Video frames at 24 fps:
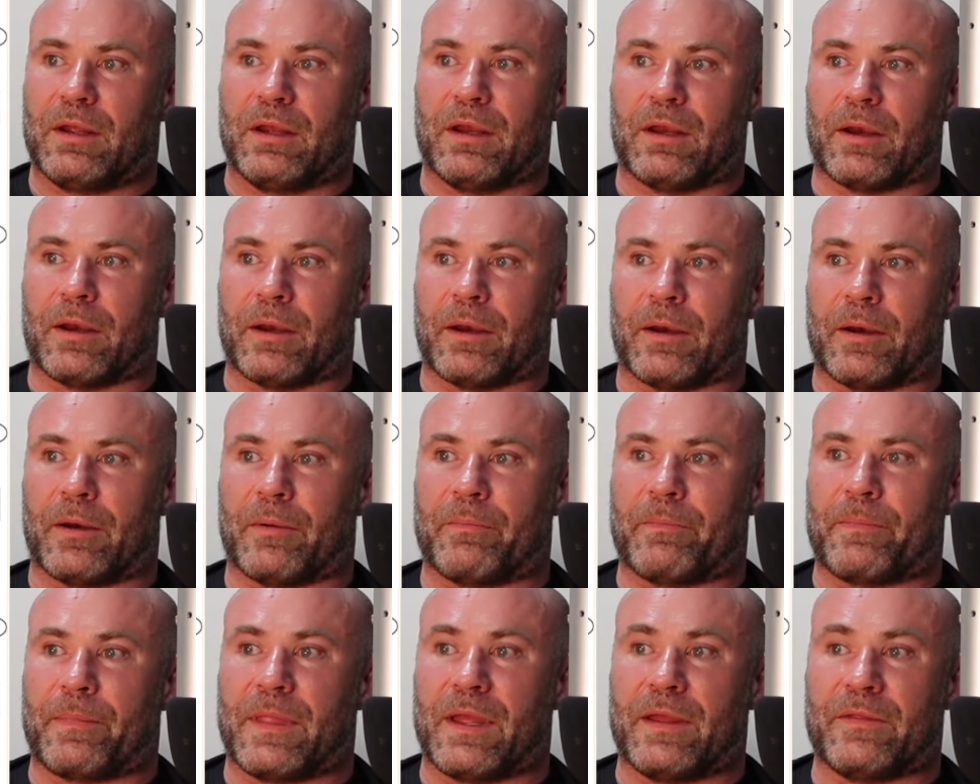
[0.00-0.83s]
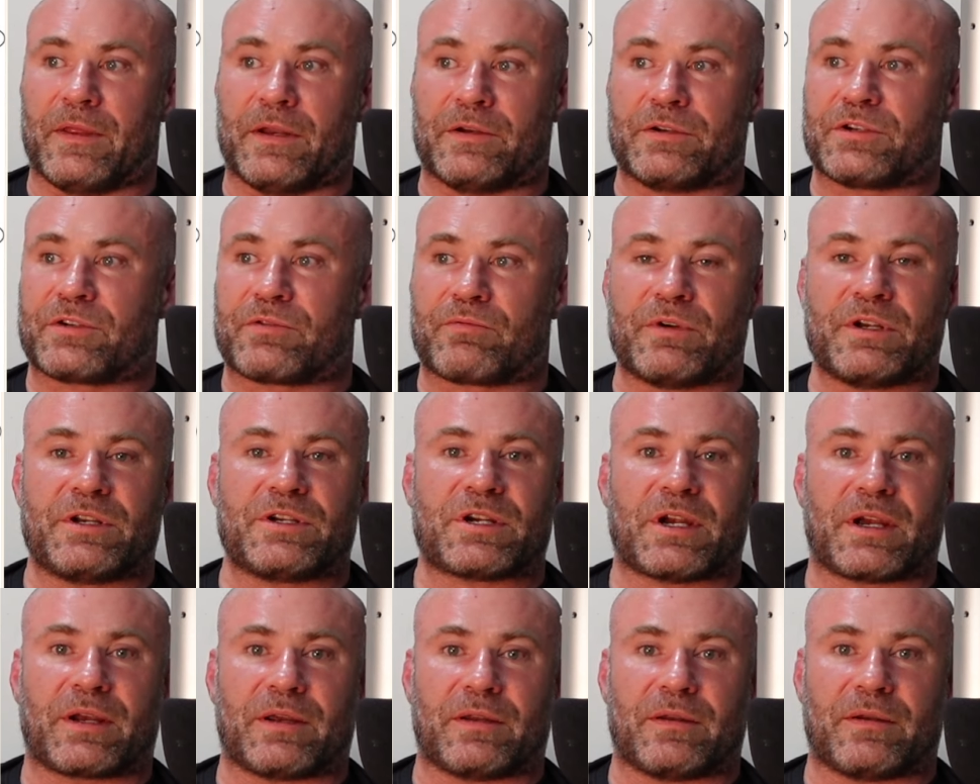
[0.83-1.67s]
And then just
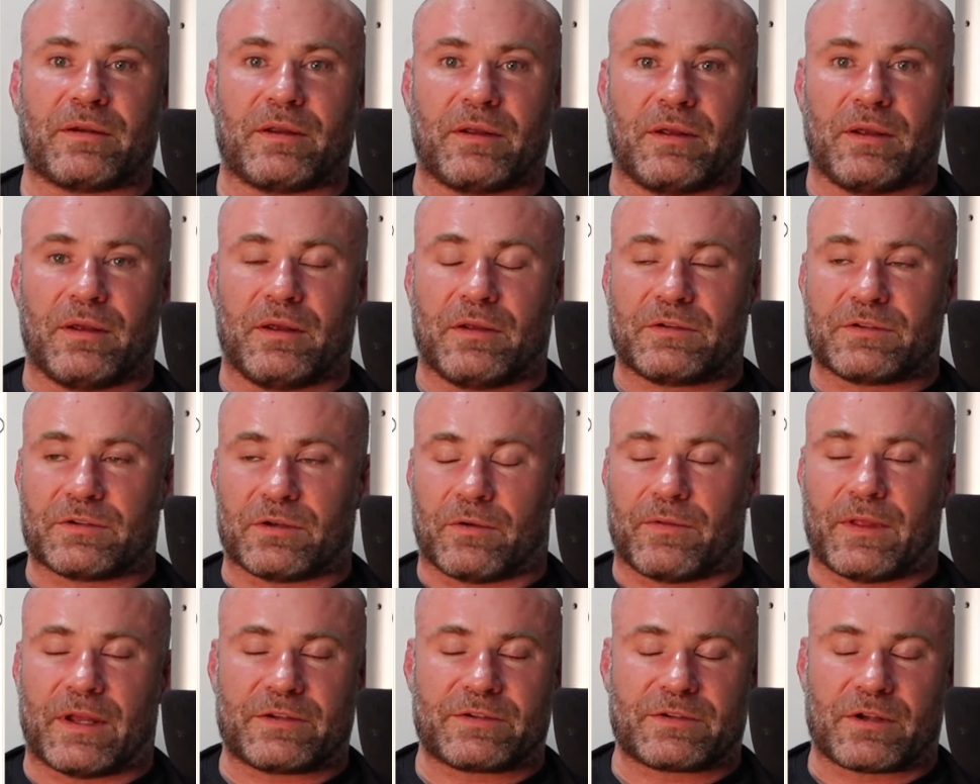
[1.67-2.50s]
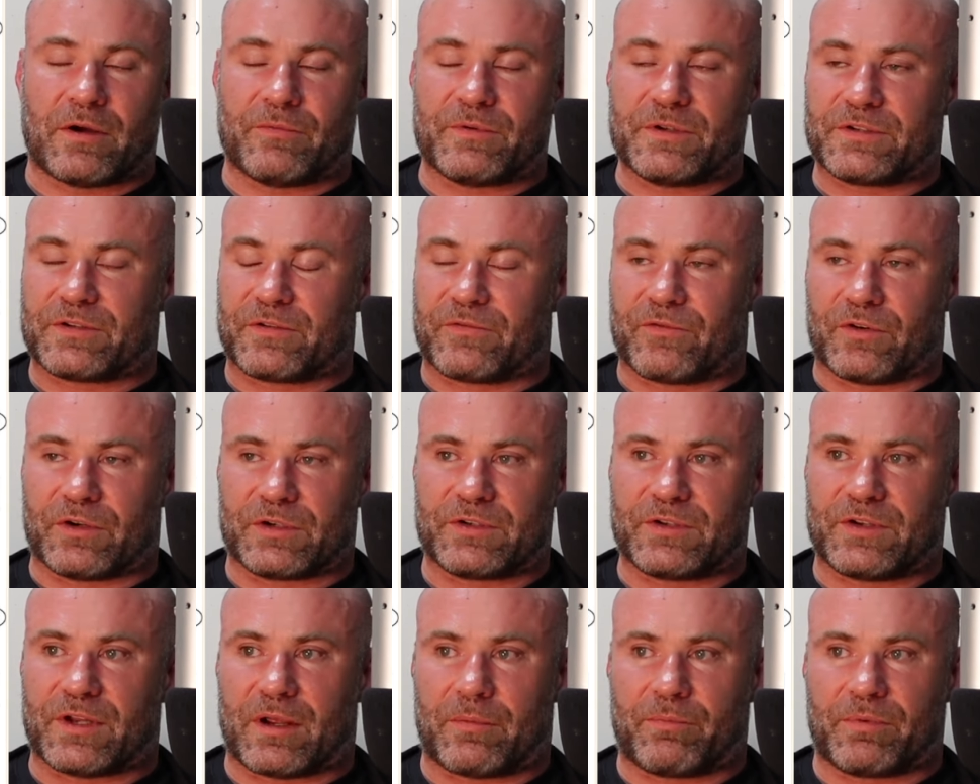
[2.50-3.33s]
recheck it. So that's always the
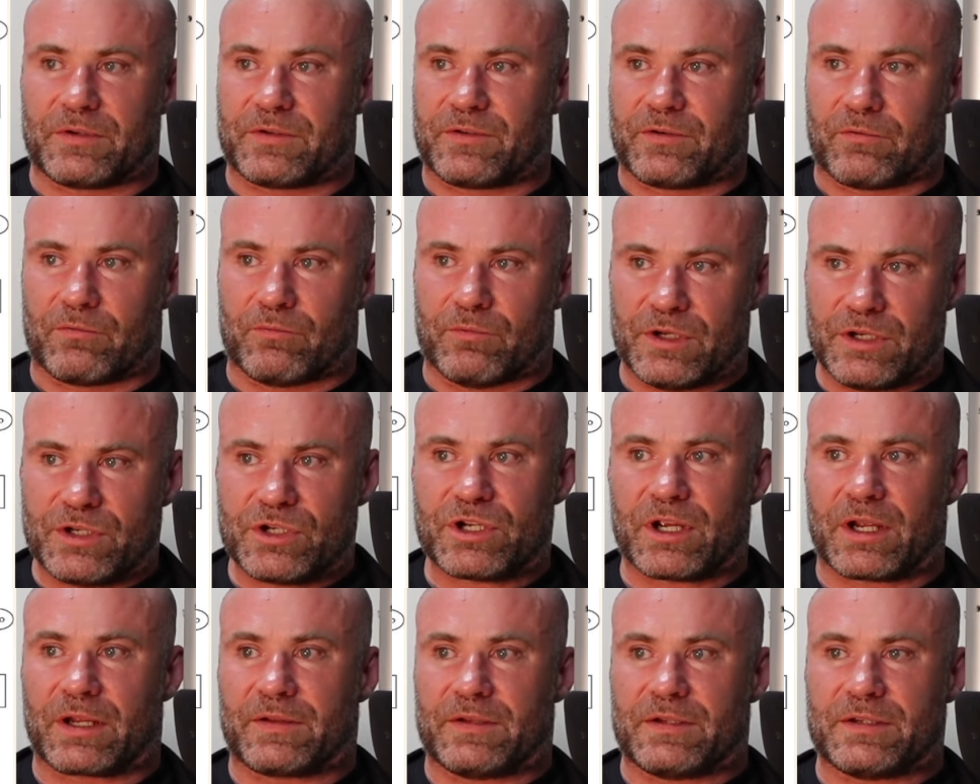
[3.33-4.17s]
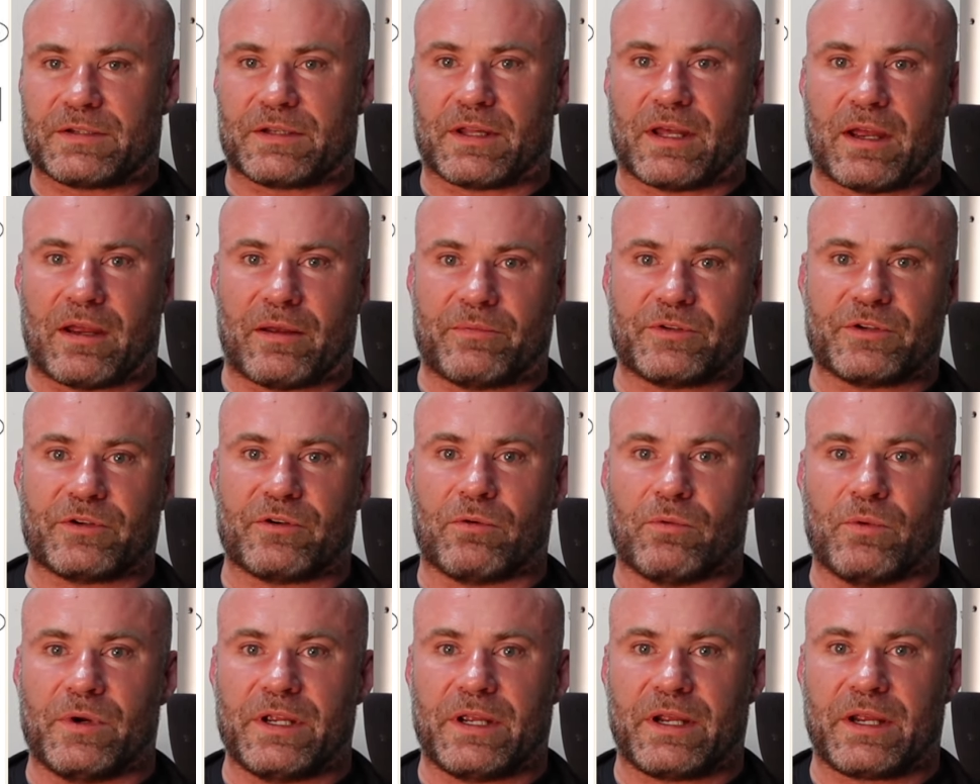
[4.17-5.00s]
first step, is to recheck these labs in a
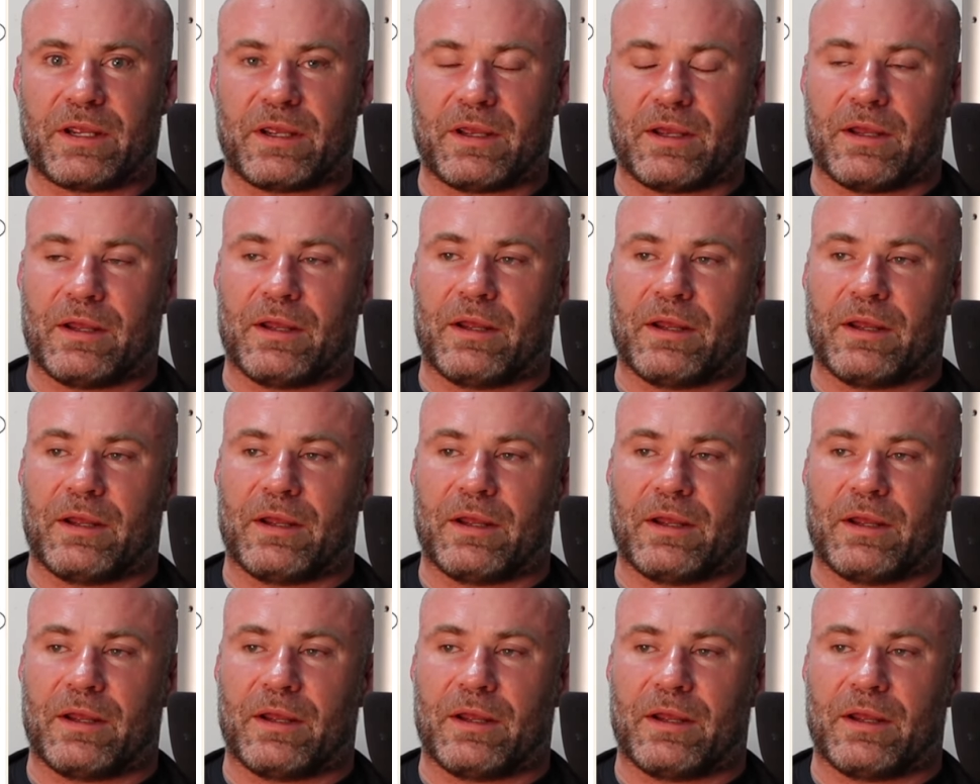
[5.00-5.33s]
week.